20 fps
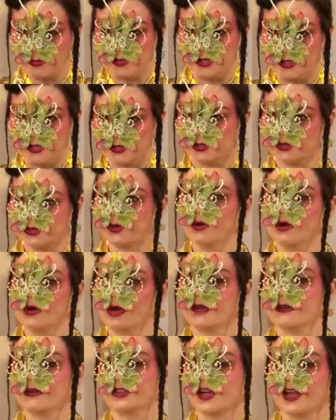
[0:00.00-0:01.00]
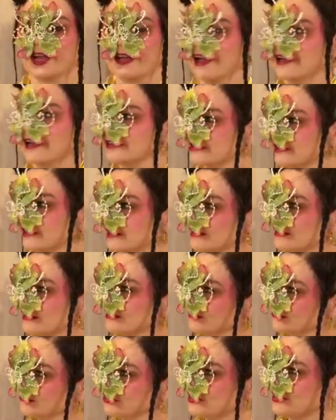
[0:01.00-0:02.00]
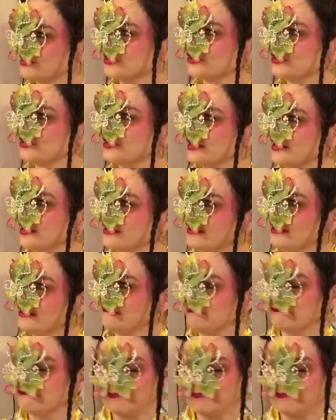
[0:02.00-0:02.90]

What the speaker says: saw a gigantic musician in him.